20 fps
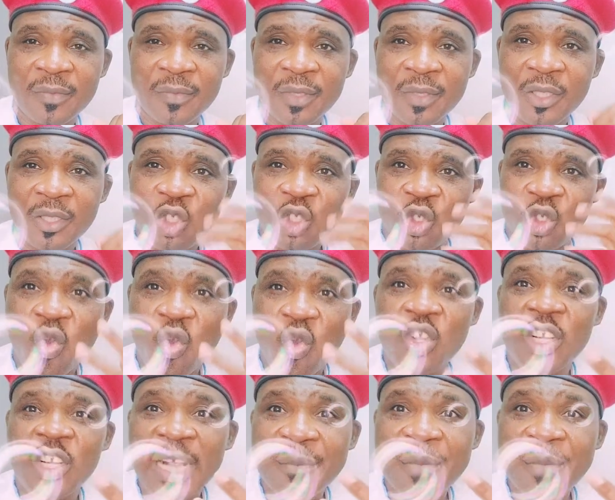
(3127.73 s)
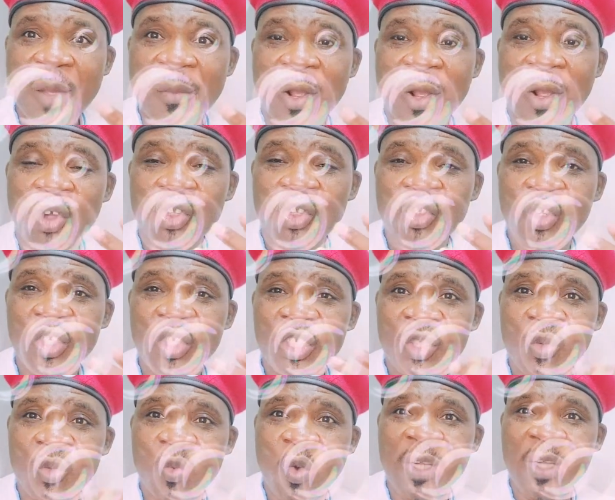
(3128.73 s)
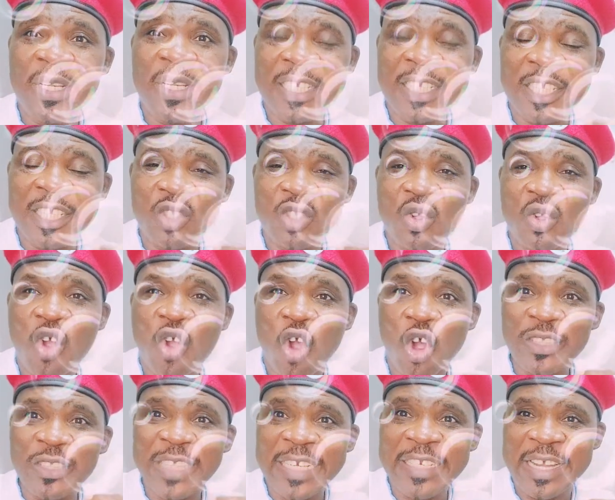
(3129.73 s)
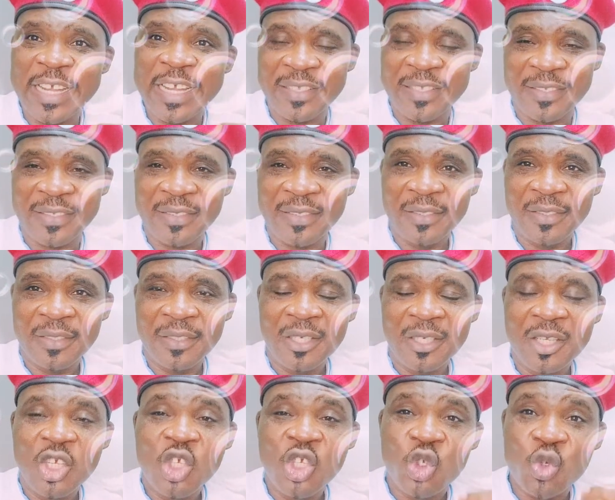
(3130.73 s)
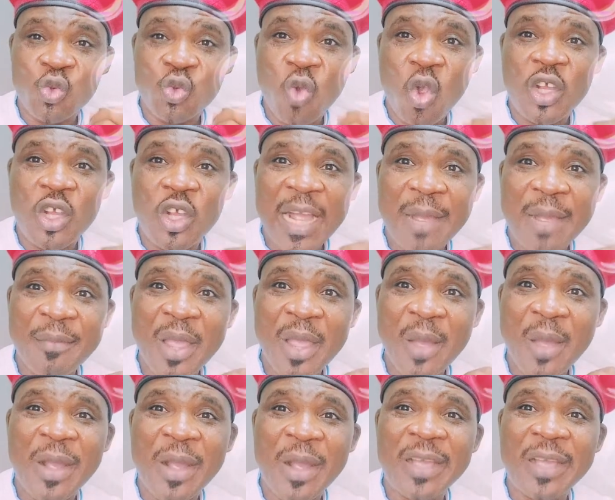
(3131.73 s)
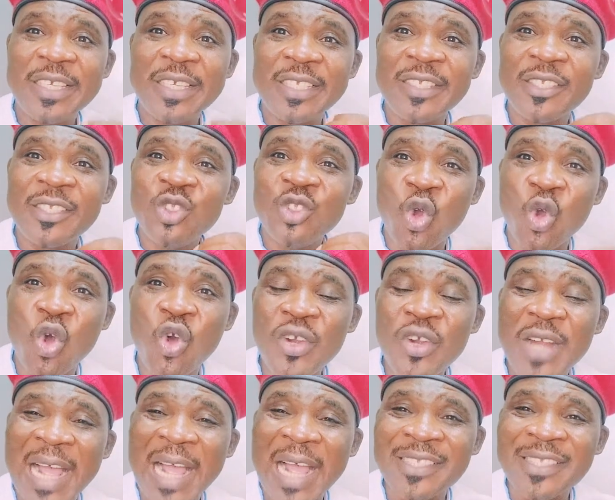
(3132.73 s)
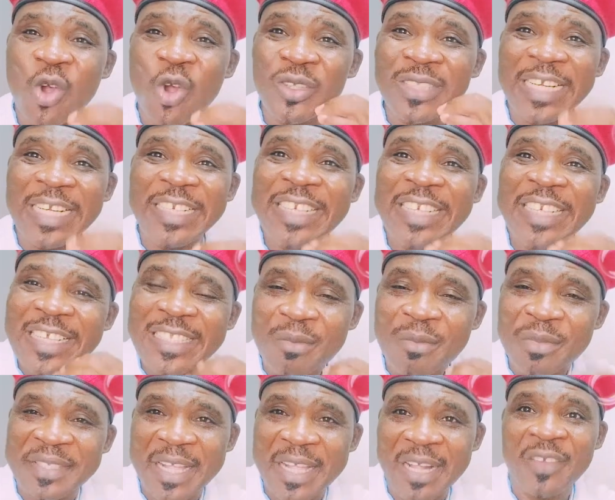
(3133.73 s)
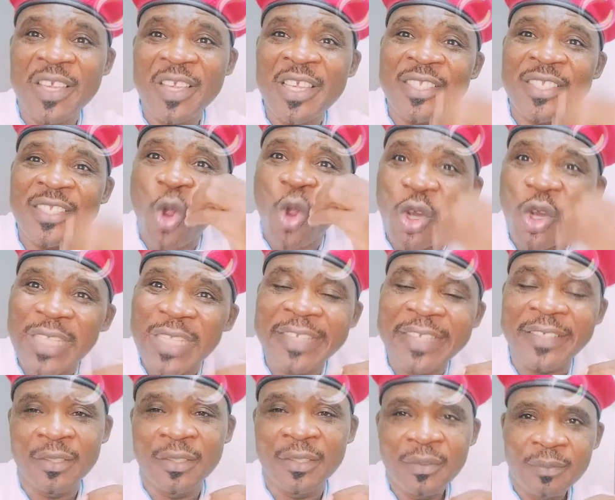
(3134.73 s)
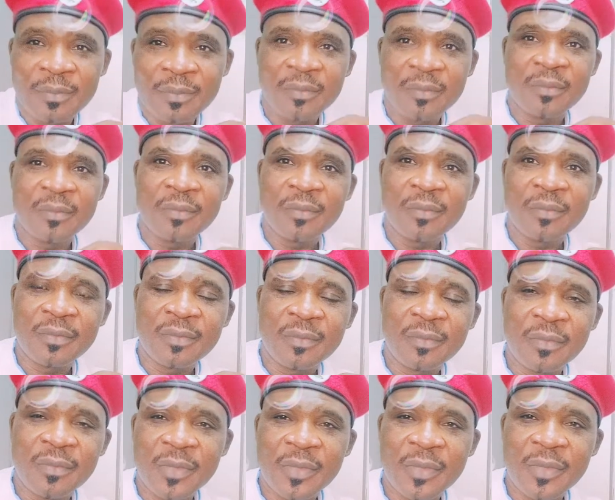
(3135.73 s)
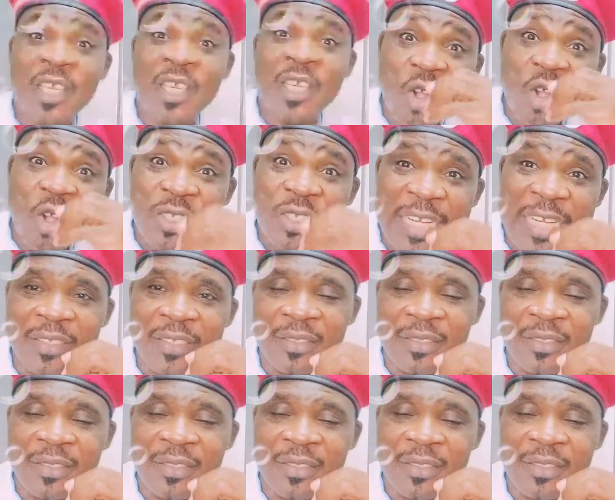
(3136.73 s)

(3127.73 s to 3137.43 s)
Chukwu Okike Abiama also is the one that installed orderliness. Chukwu Okike Abiama is known as orderliness himself. He is orderly. He is orderly.